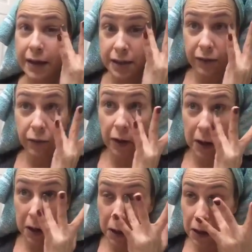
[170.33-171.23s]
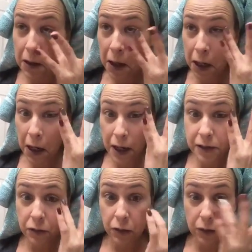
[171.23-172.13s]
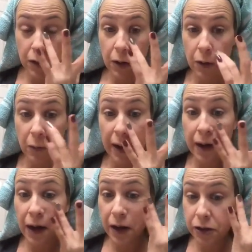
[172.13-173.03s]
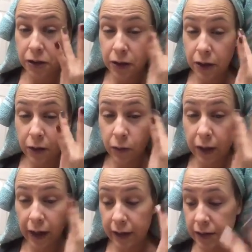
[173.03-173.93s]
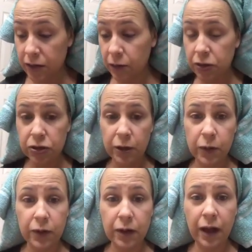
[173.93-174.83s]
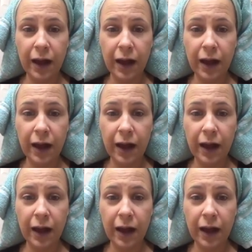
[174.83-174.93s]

friend in high school. Oh my gosh. We got in so much trouble.